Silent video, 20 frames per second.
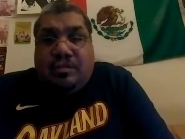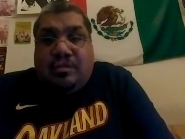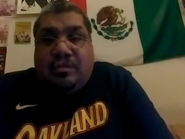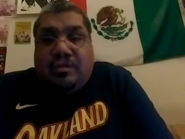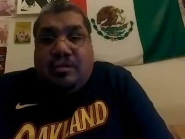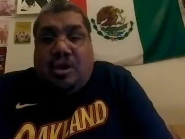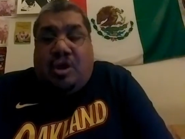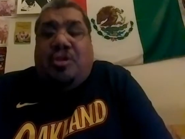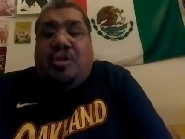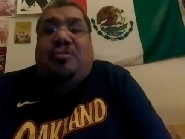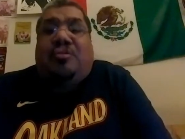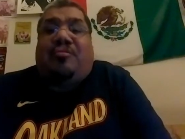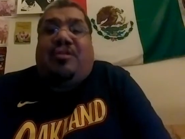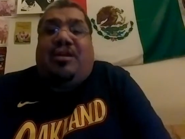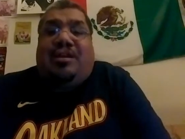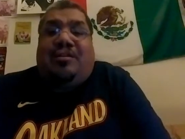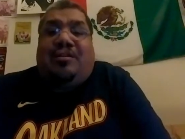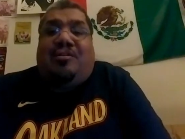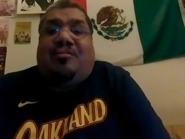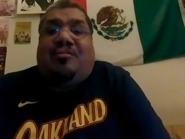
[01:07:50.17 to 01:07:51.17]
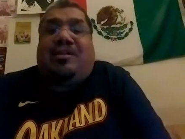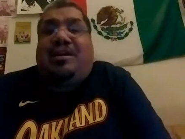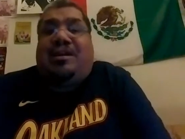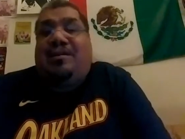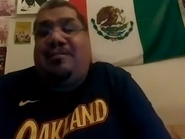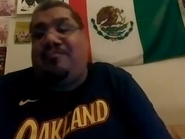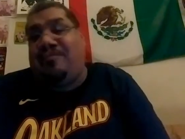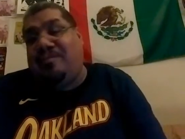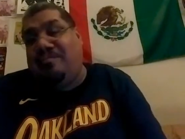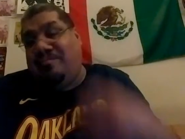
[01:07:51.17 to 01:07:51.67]
Oh, you right? Okay,
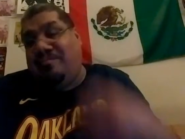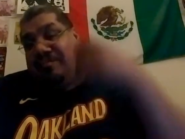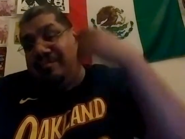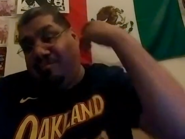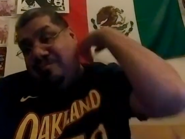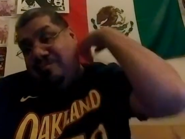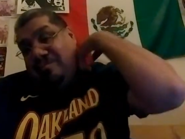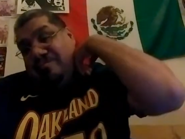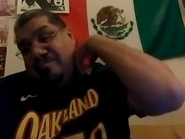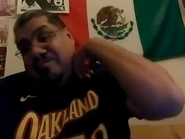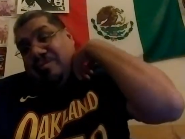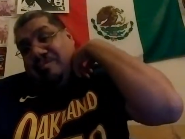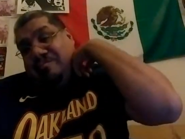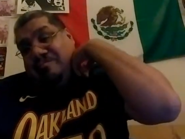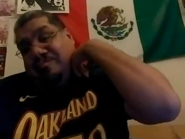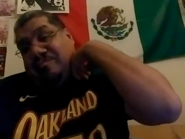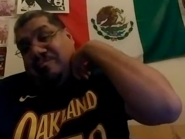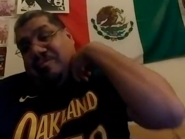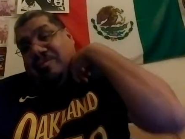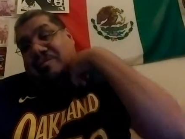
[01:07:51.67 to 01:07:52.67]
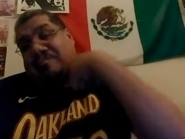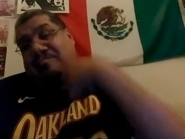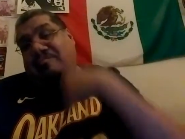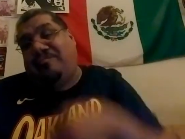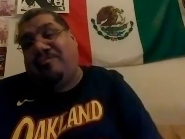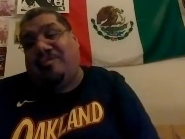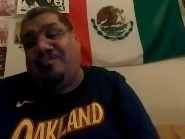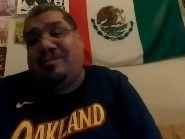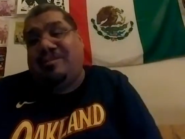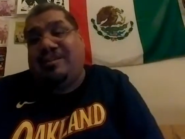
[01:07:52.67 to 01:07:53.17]
from
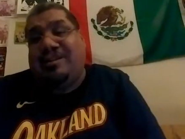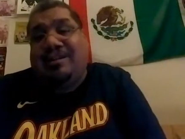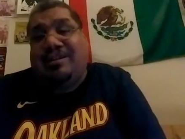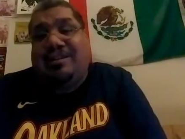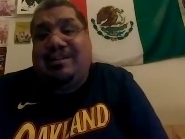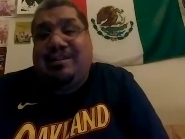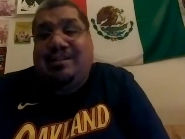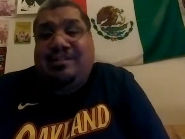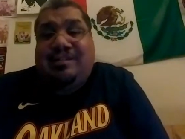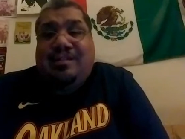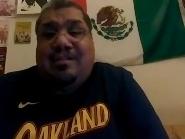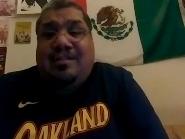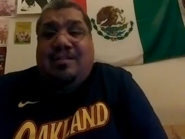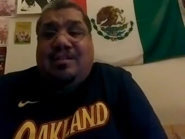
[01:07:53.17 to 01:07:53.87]
St. Louis.